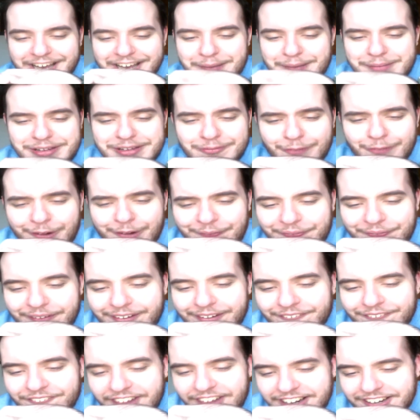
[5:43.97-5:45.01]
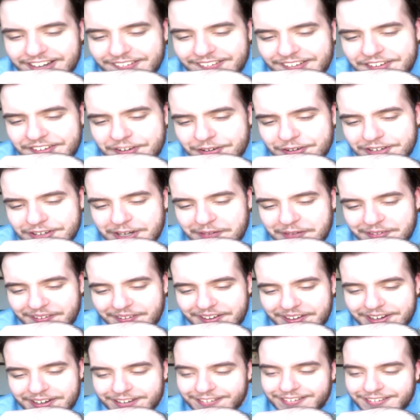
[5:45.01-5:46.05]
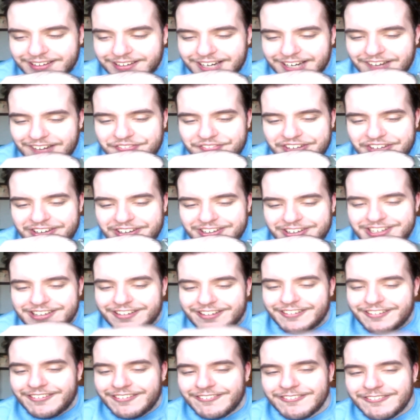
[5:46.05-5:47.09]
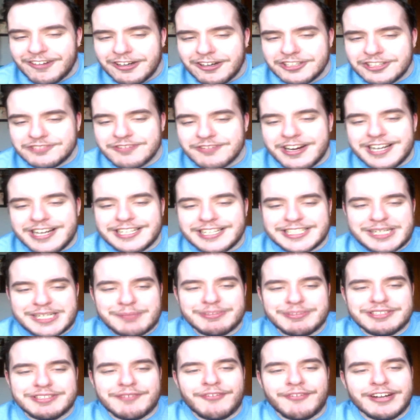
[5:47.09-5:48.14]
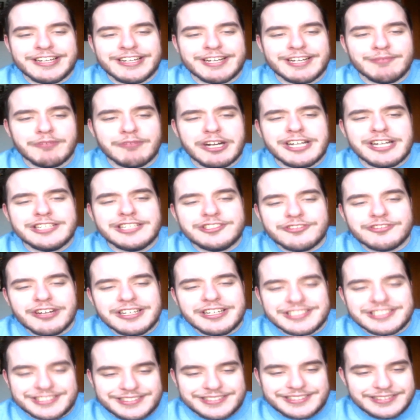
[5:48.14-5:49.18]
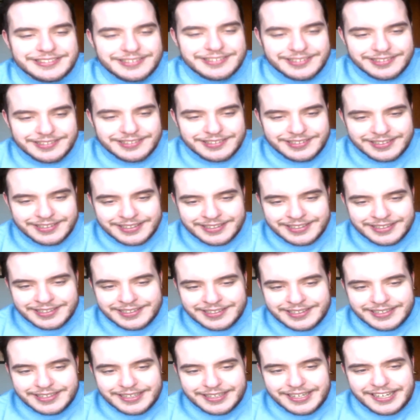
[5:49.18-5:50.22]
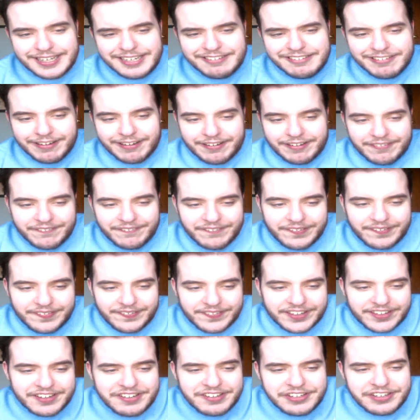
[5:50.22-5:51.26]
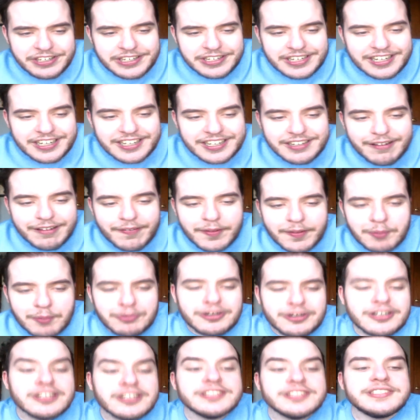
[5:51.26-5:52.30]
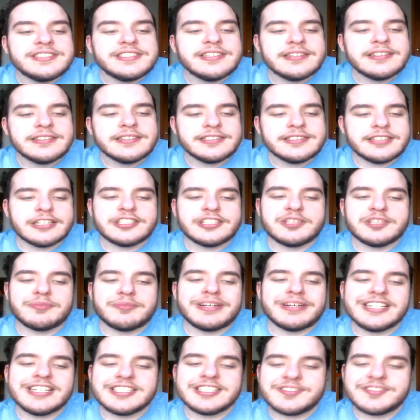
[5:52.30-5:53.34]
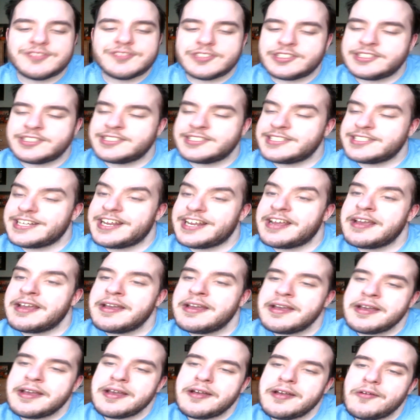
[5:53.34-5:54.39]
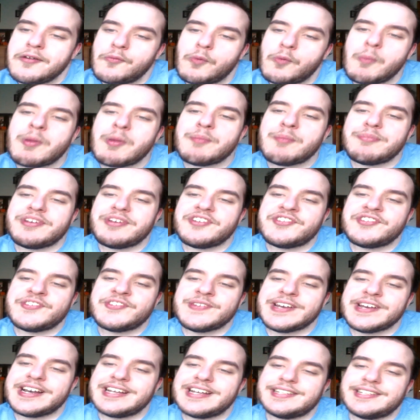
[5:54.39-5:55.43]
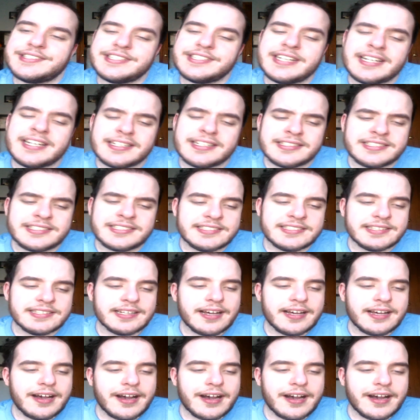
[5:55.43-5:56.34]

I mean, what the fuck are they doing over there? I'm telling you, Raw's writing team is a fucking brain trust. Anyway, then you got the boss, Sasha Banks, versus the woman beast, Nia Jax.